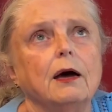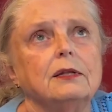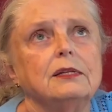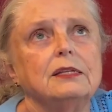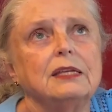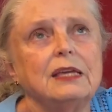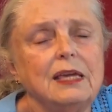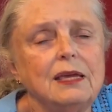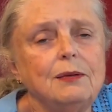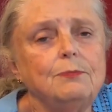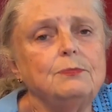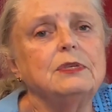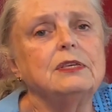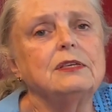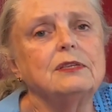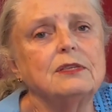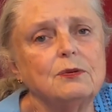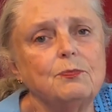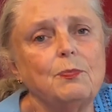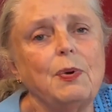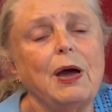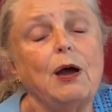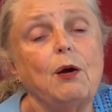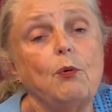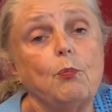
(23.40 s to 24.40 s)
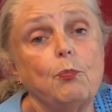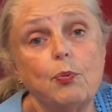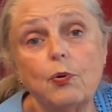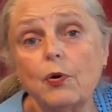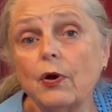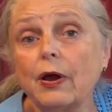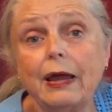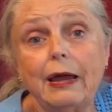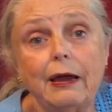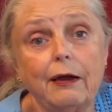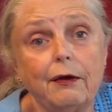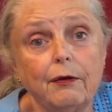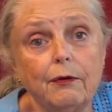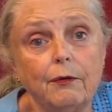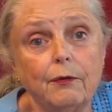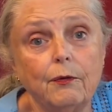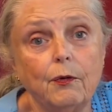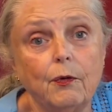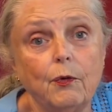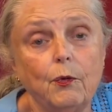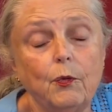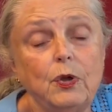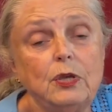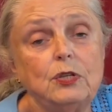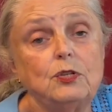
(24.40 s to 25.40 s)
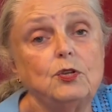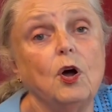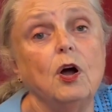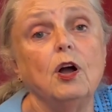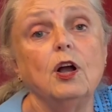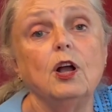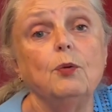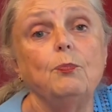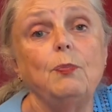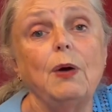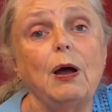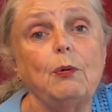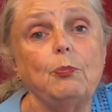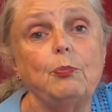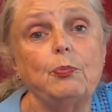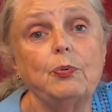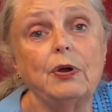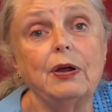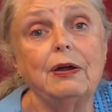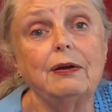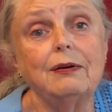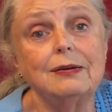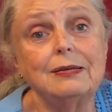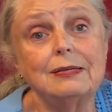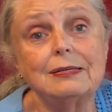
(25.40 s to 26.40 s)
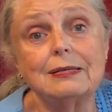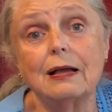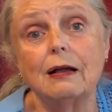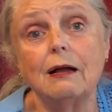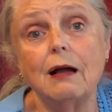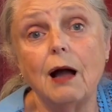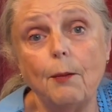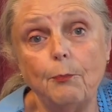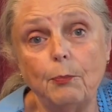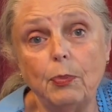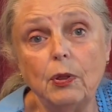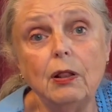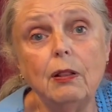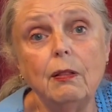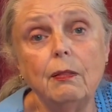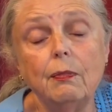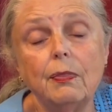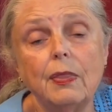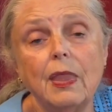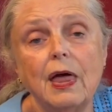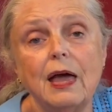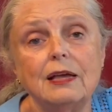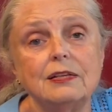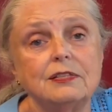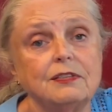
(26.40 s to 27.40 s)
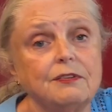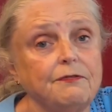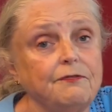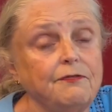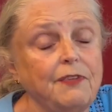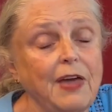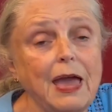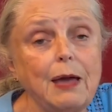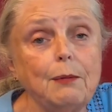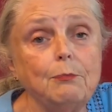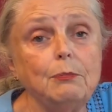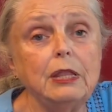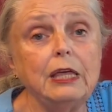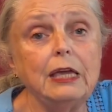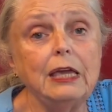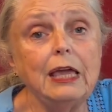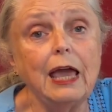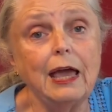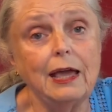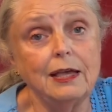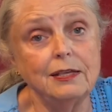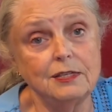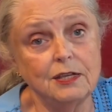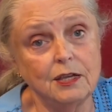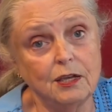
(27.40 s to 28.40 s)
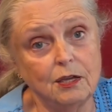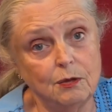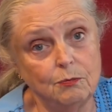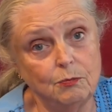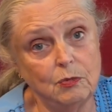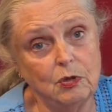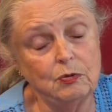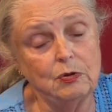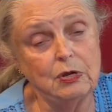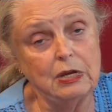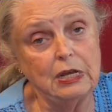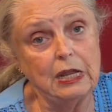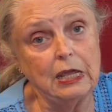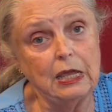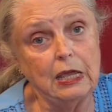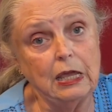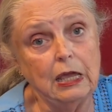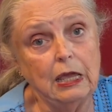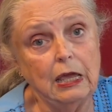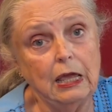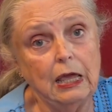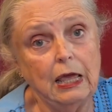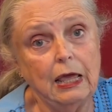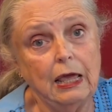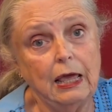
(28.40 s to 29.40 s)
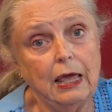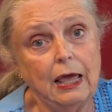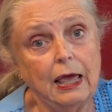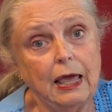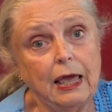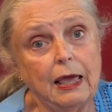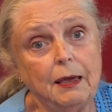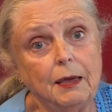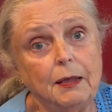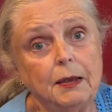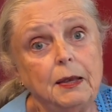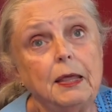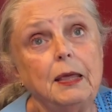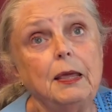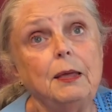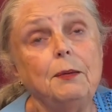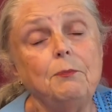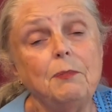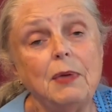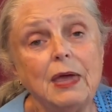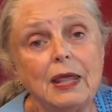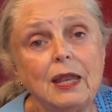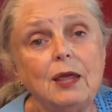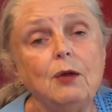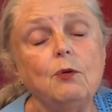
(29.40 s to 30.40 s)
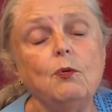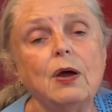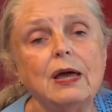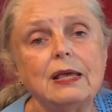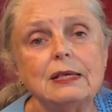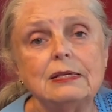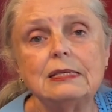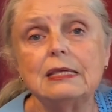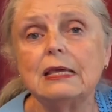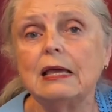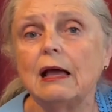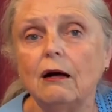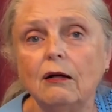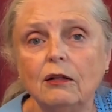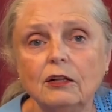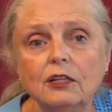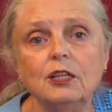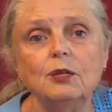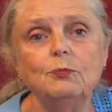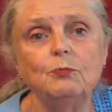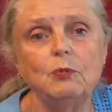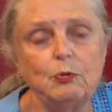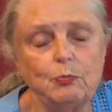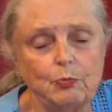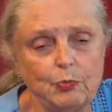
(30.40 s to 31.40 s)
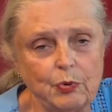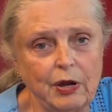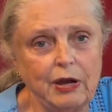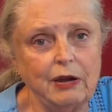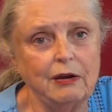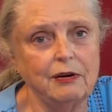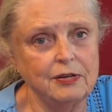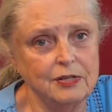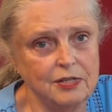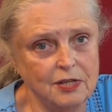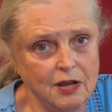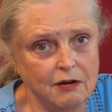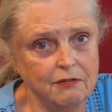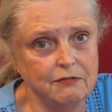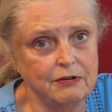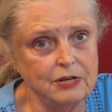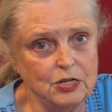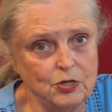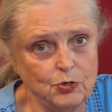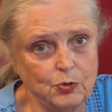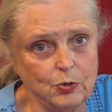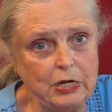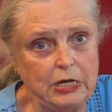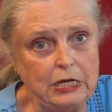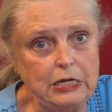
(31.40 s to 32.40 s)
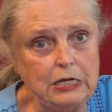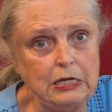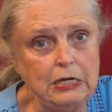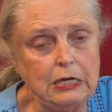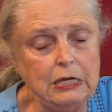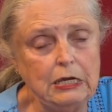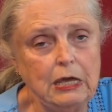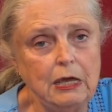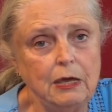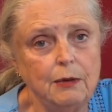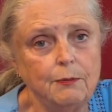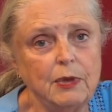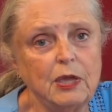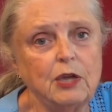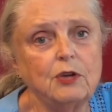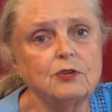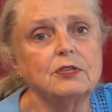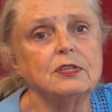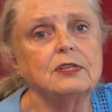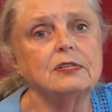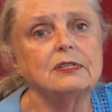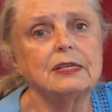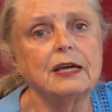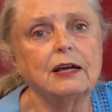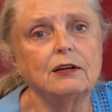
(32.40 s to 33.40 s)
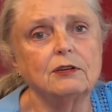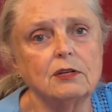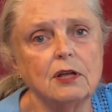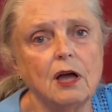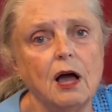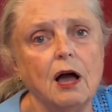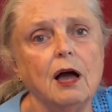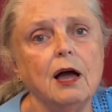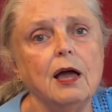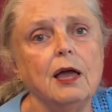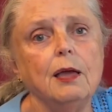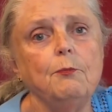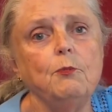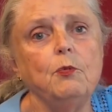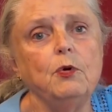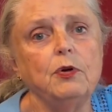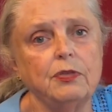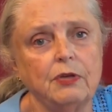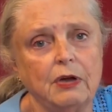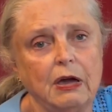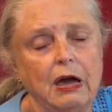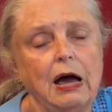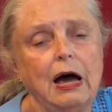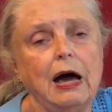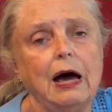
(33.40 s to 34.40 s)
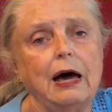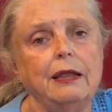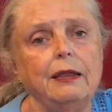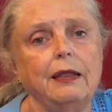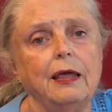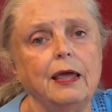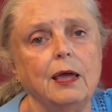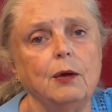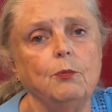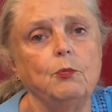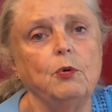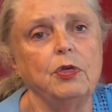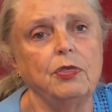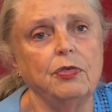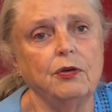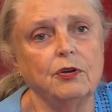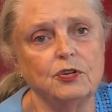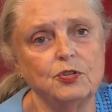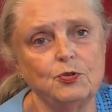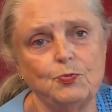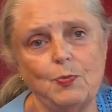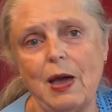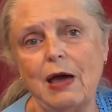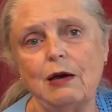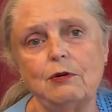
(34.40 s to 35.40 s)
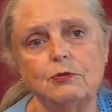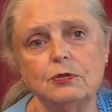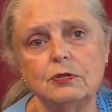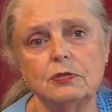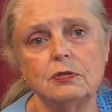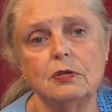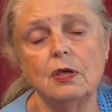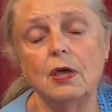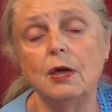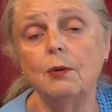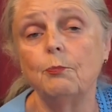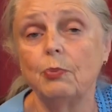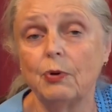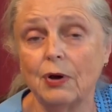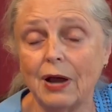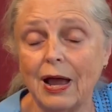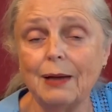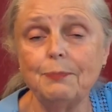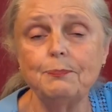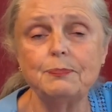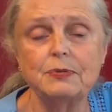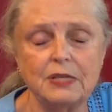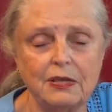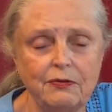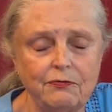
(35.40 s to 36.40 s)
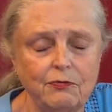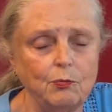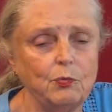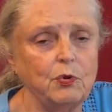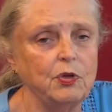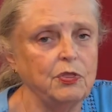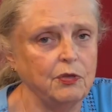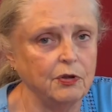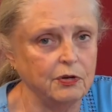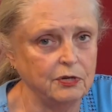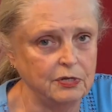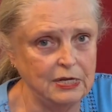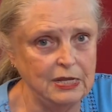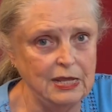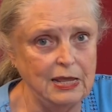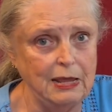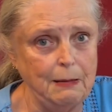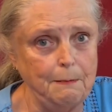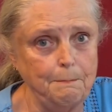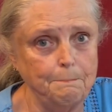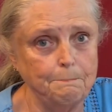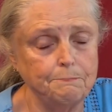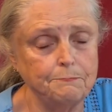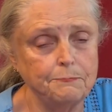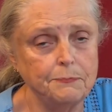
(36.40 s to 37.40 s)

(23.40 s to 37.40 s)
Teams is about prayer. We talk about prayer as a couple, as a family, as a community. And in many ways, the ultimate prayer is our retreat because it's our time with God and with our spouse and perhaps even with our team.